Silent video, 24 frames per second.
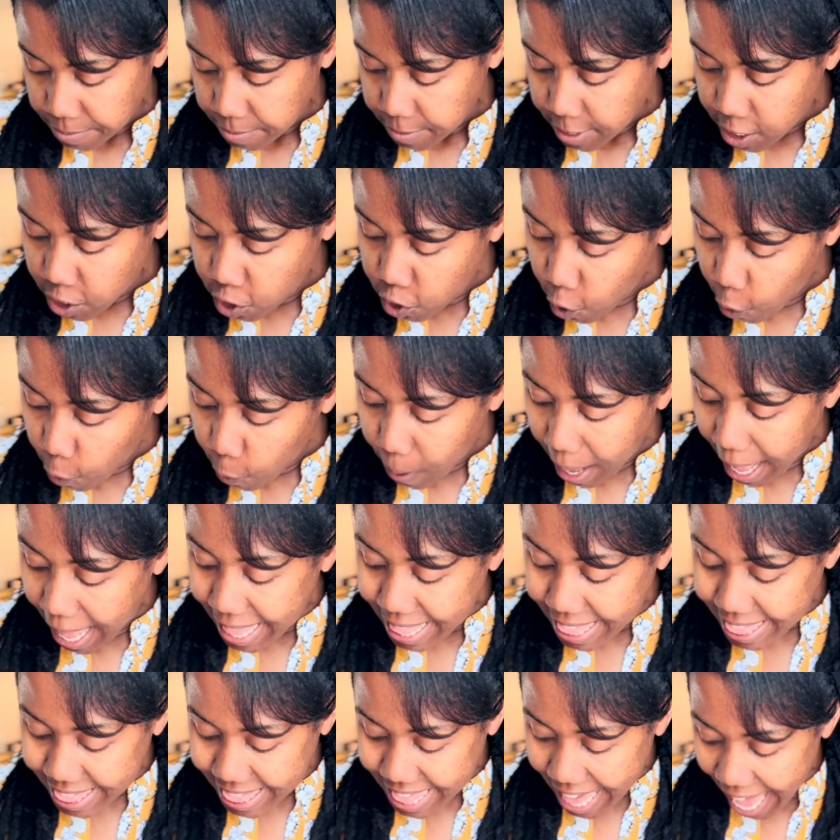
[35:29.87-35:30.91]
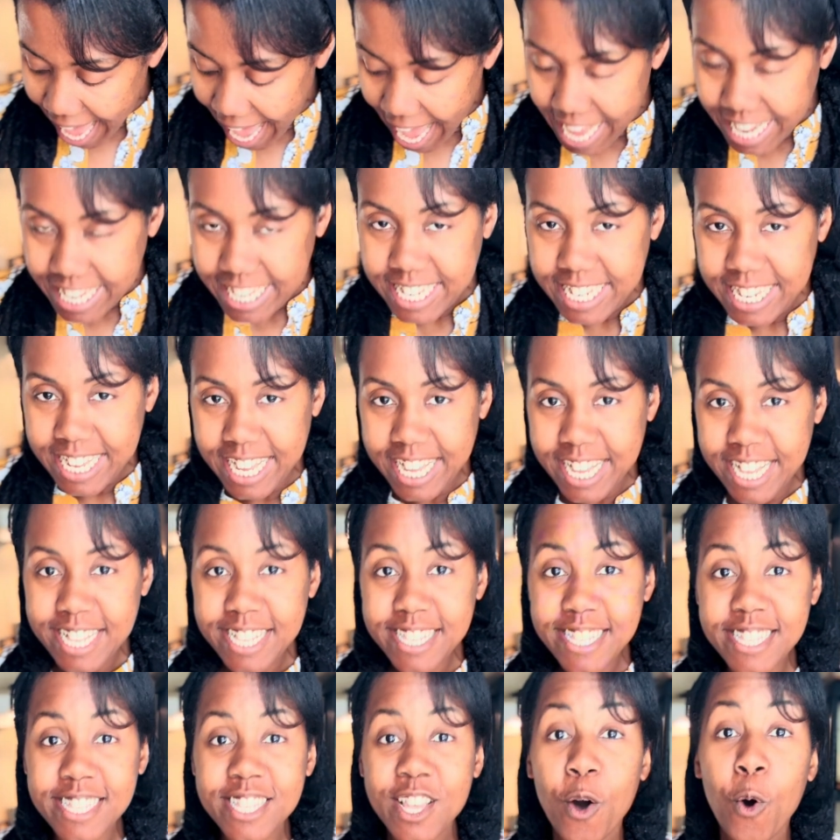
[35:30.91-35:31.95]
So that
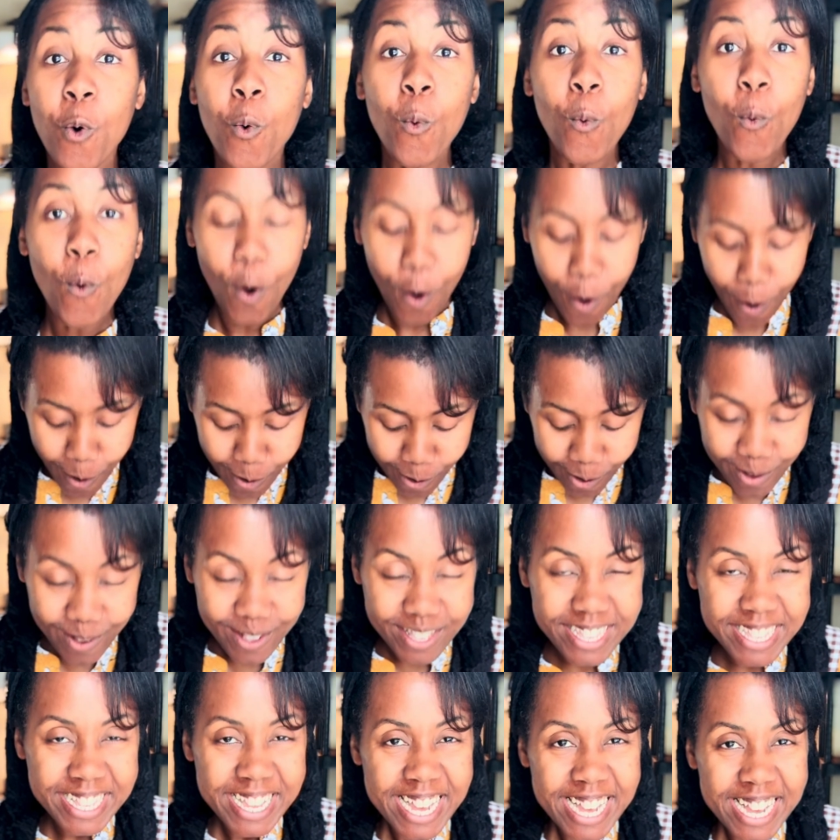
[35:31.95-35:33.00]
is the world's